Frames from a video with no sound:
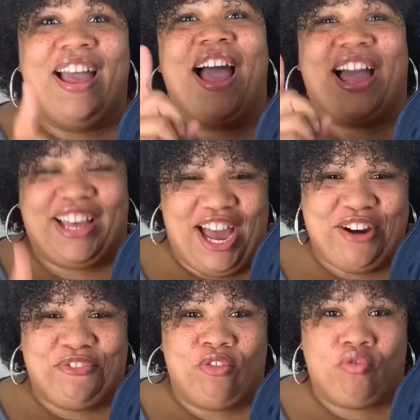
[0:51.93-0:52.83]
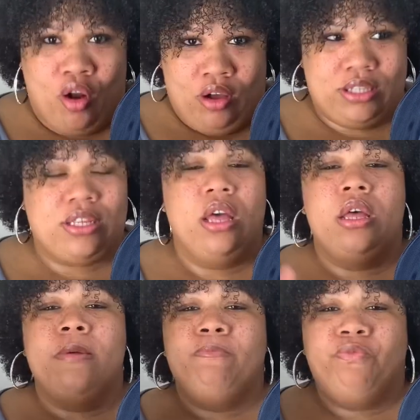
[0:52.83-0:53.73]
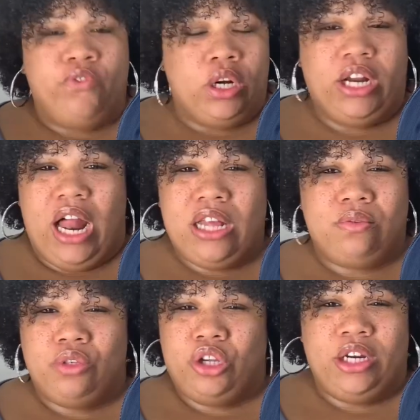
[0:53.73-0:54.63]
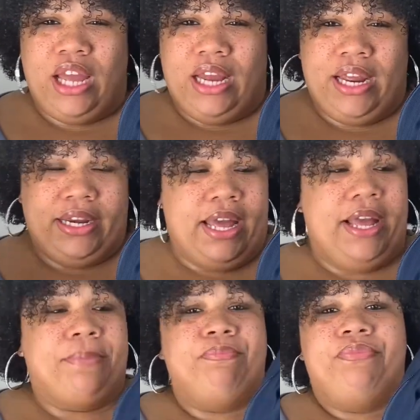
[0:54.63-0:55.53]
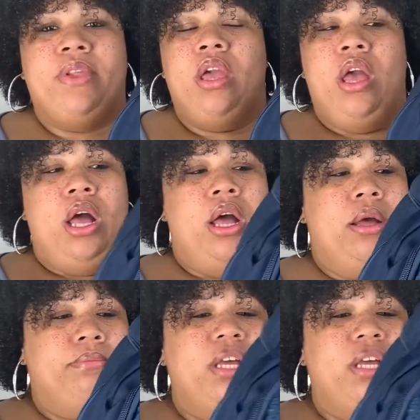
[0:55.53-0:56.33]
I got it from Ross. $40, was $39.99.